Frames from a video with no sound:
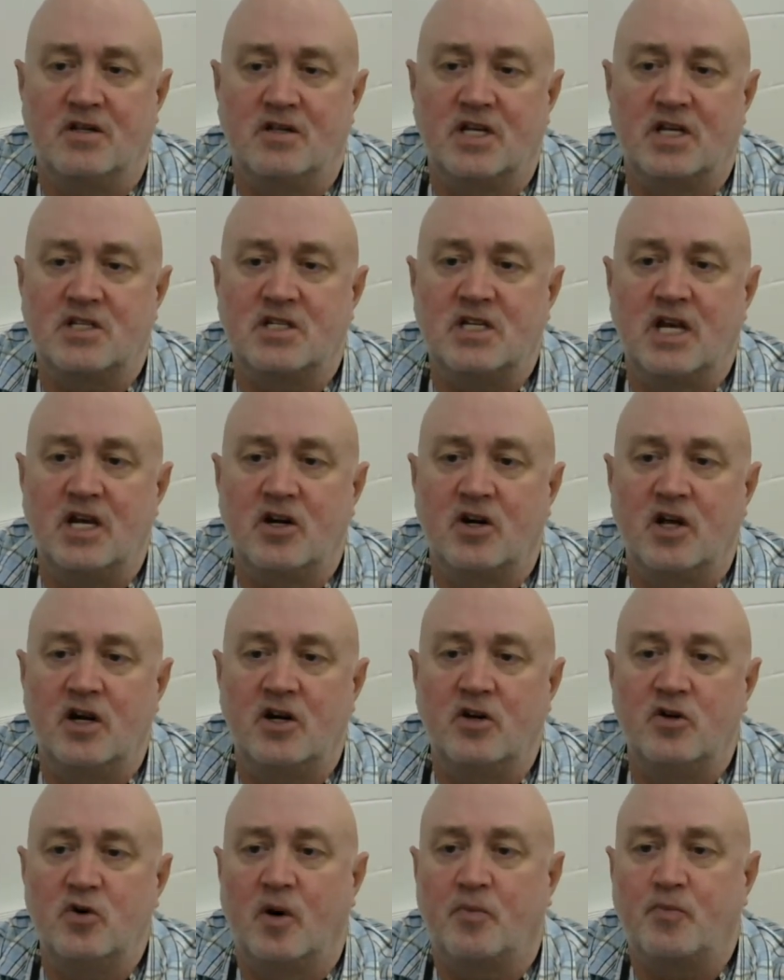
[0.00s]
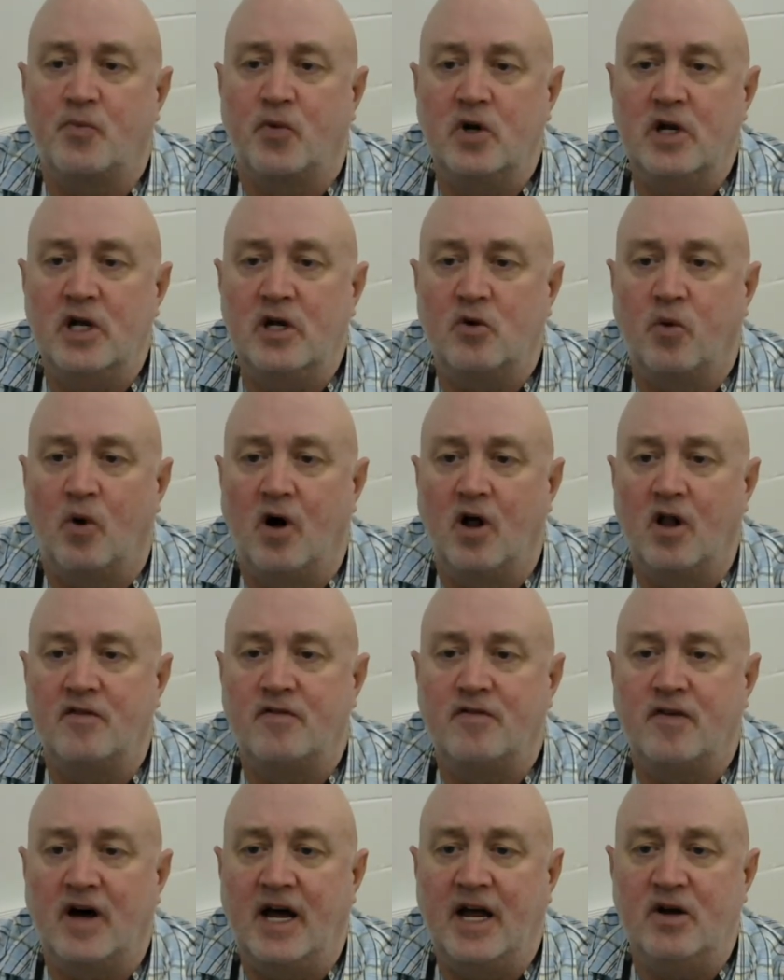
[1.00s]
And let's say you're going to do a
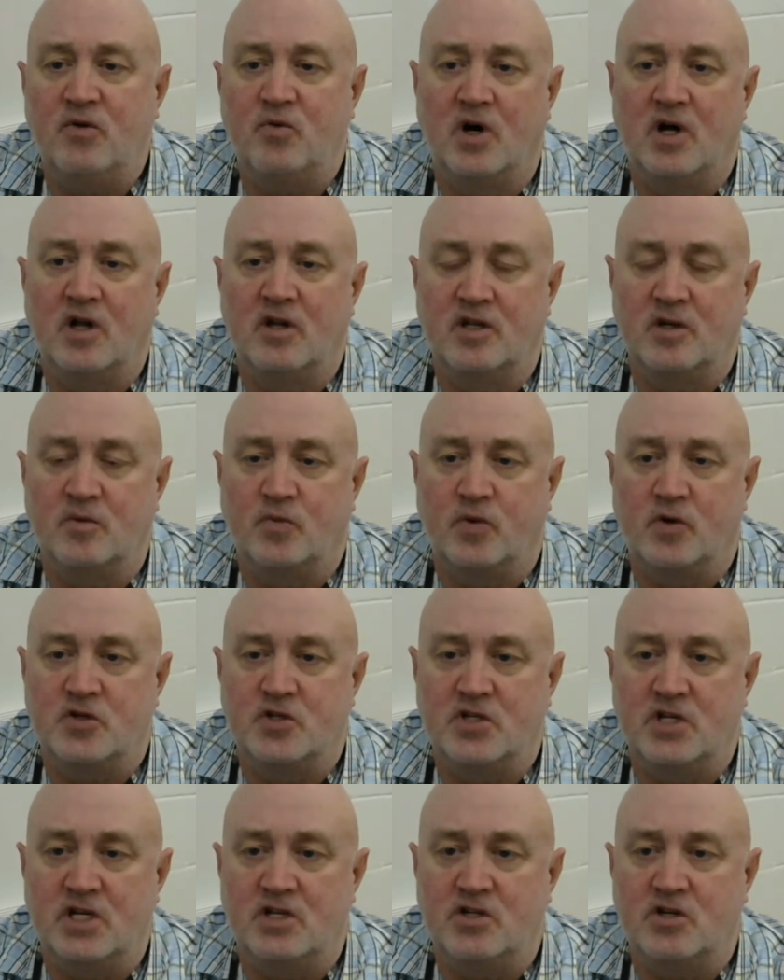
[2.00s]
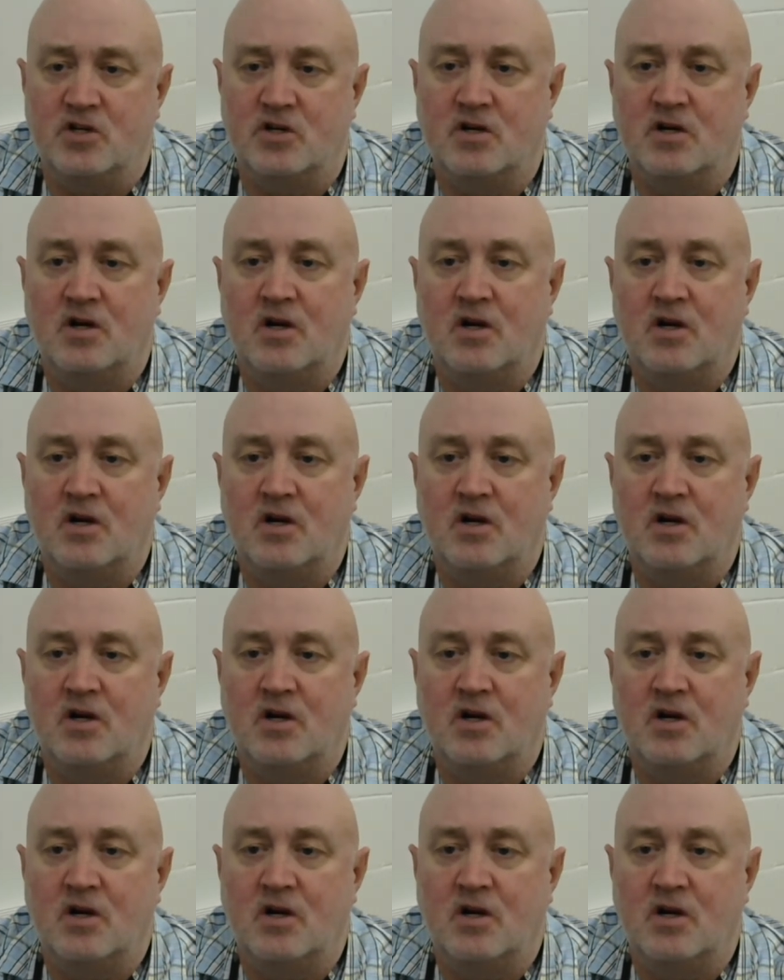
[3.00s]
pre-qualified welding procedure.